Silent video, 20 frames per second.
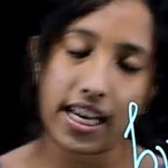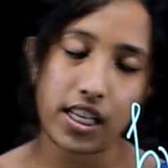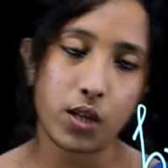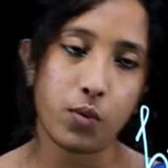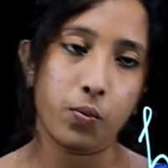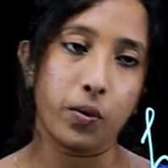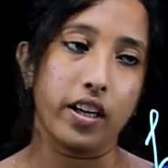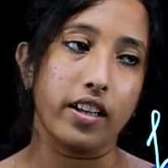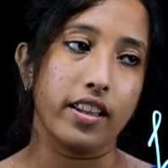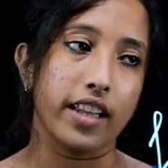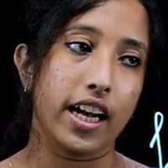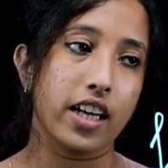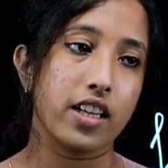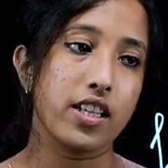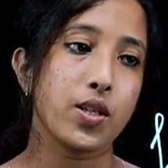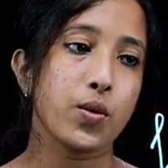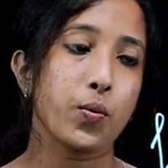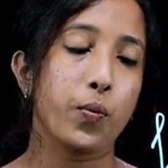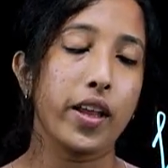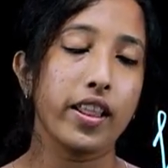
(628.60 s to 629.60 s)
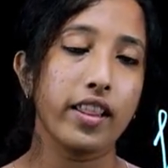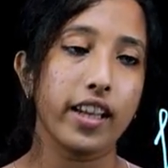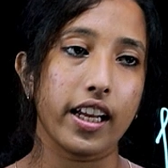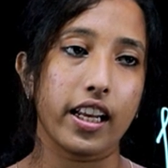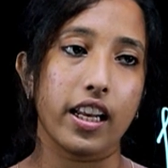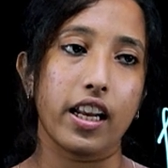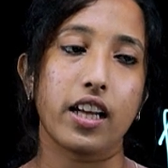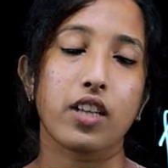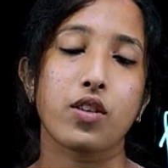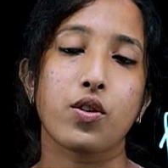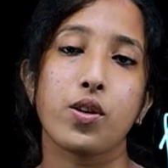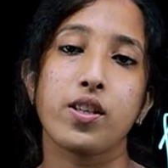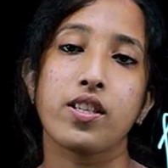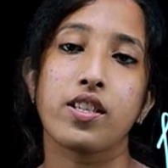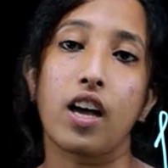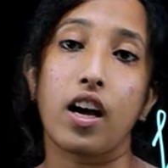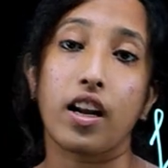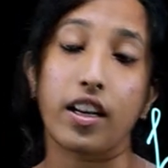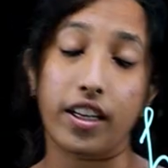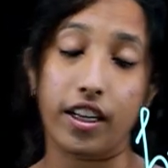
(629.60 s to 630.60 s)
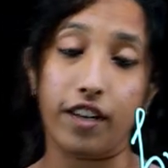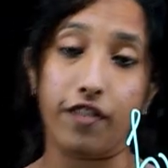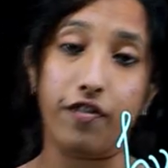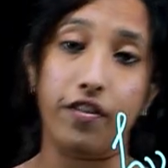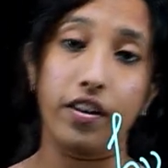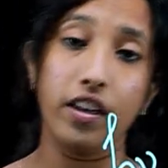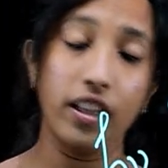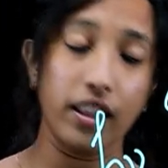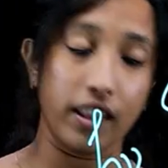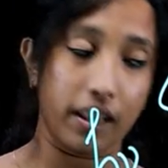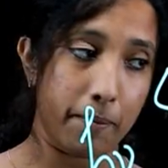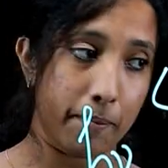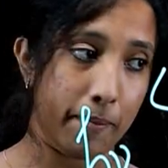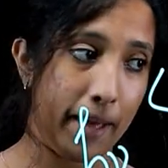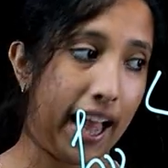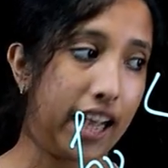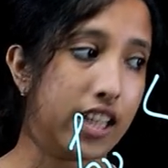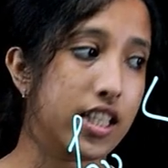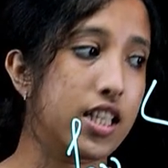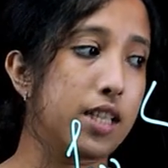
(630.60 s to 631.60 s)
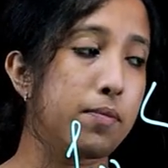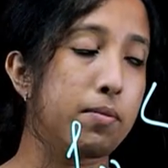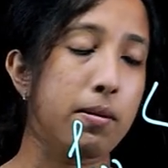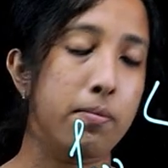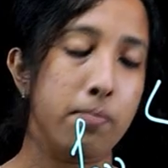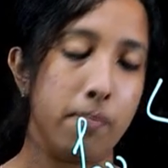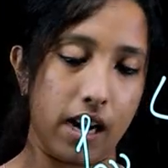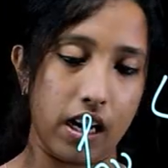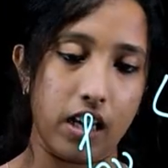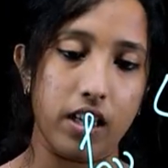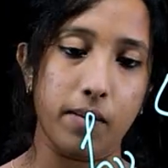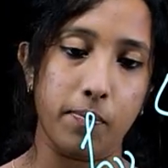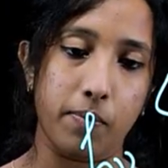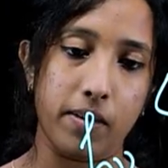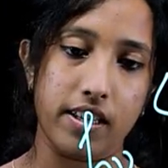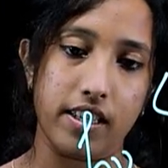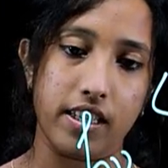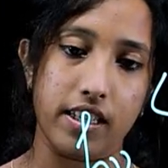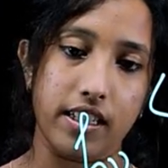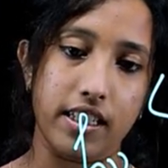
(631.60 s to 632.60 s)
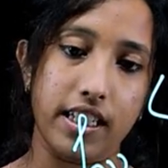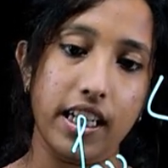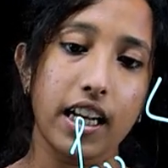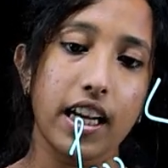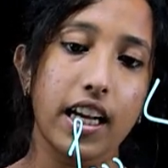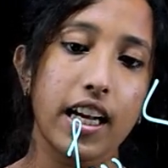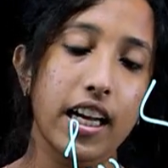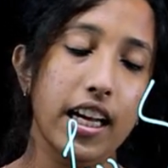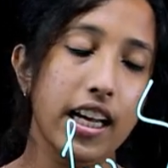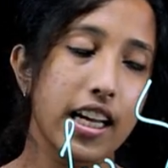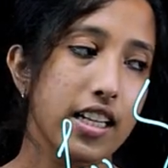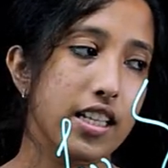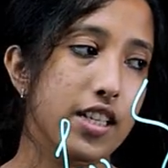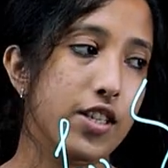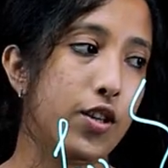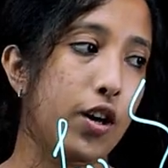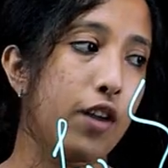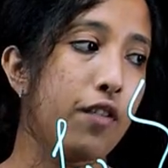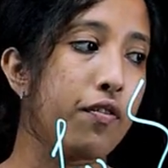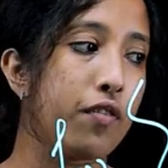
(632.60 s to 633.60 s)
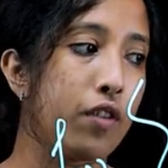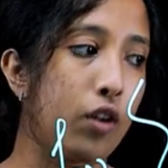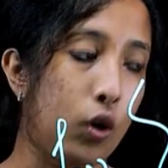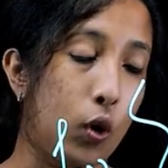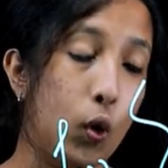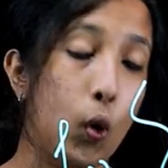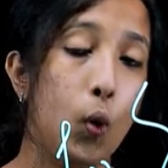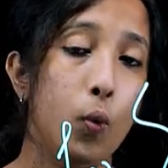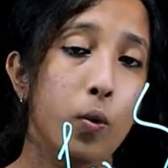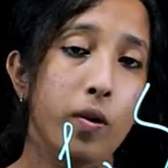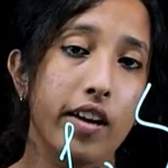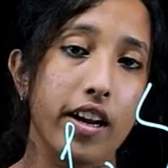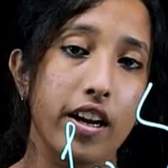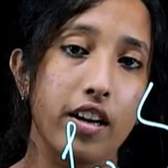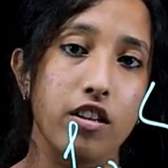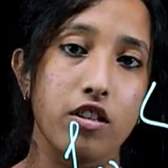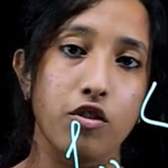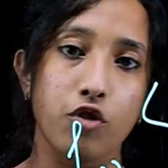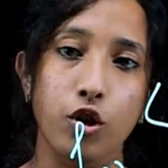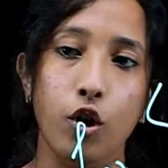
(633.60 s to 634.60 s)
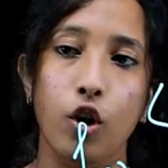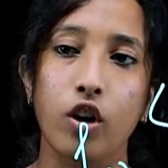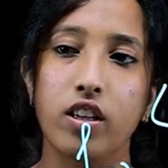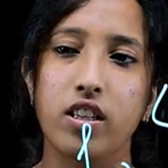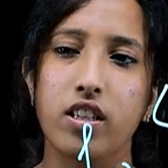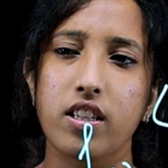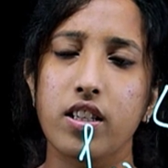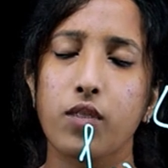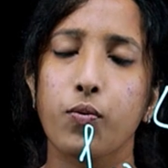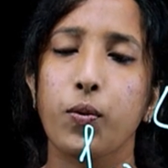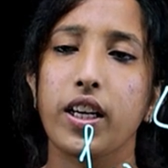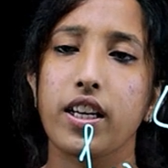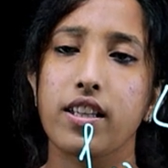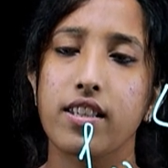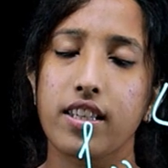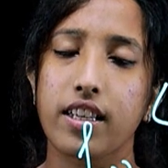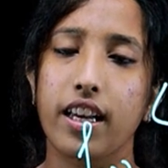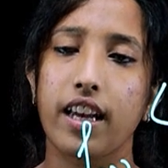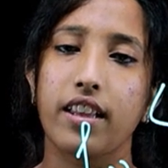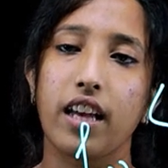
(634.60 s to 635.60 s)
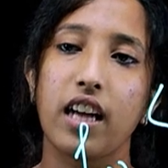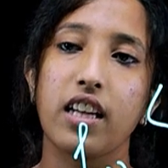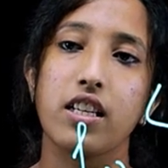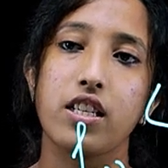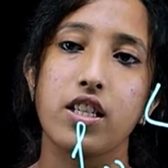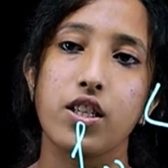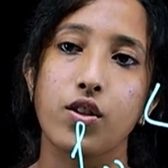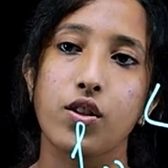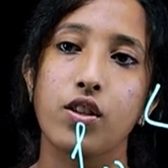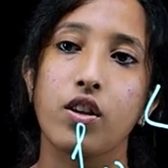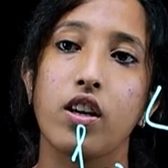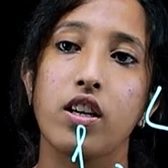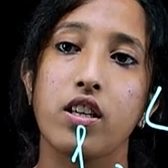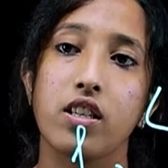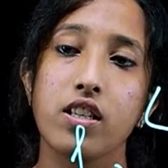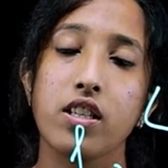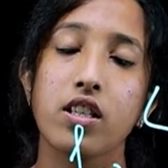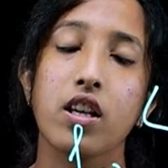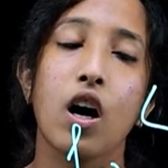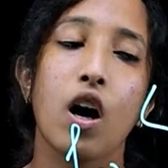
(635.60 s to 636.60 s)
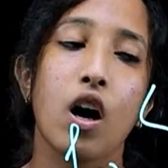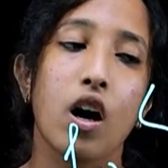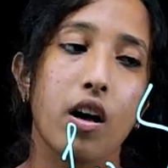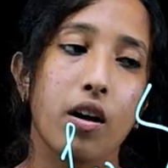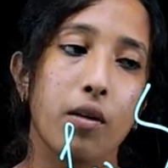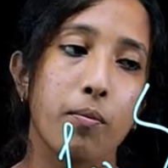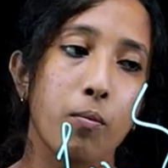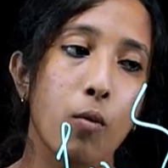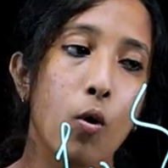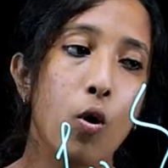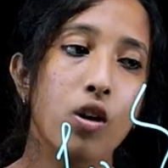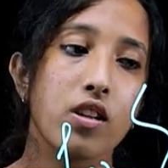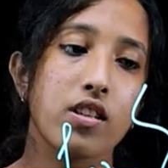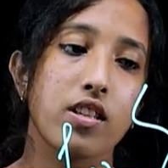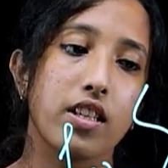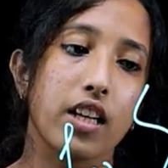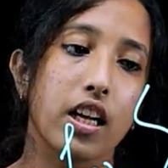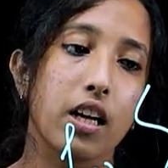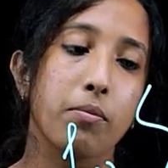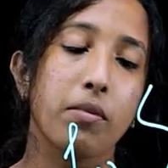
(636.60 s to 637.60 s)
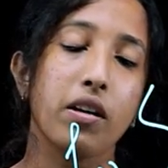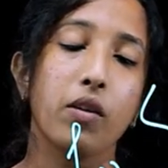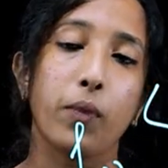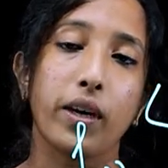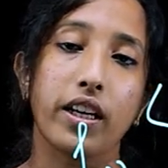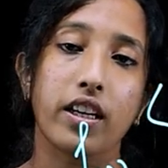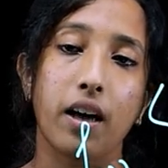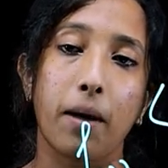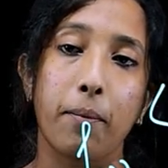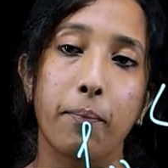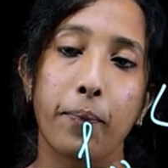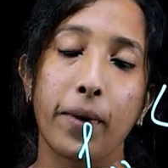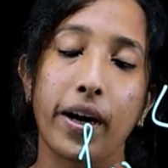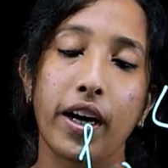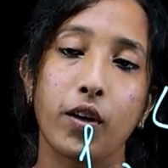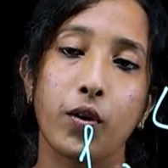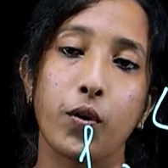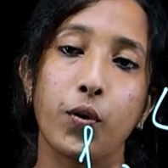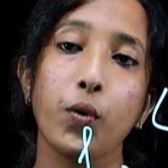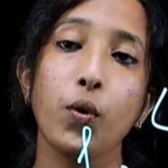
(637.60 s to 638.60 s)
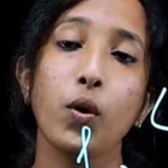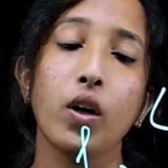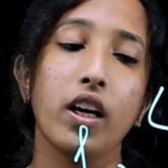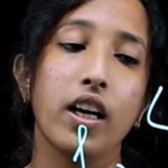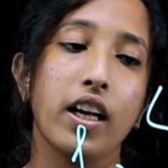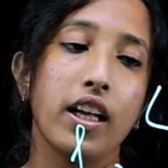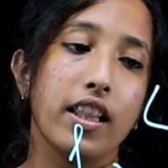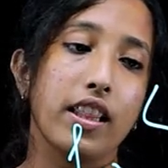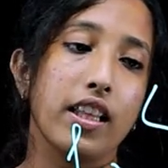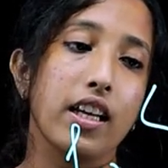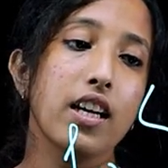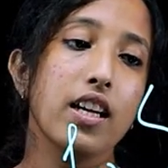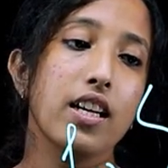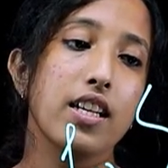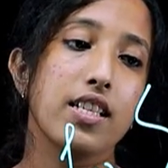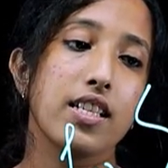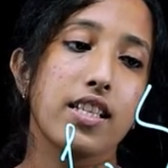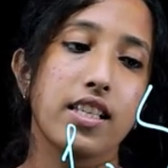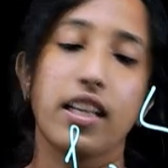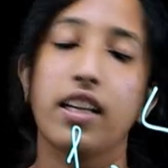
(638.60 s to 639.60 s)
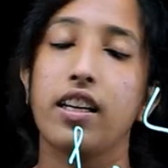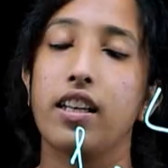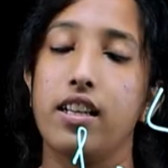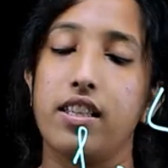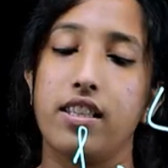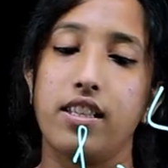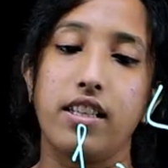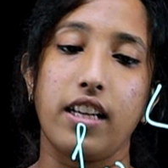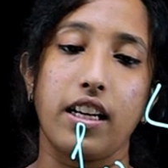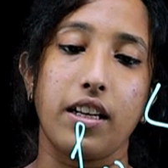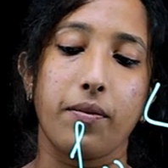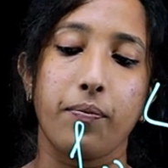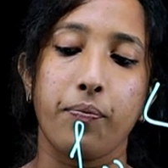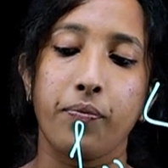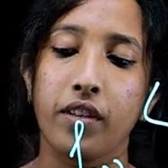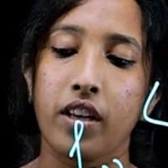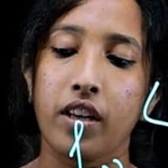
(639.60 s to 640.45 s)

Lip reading: S1, that is when the electrons are given the maximum multiplicity, it is of lower energy, or it is, we can say that it is more stable when compared to the singlet state.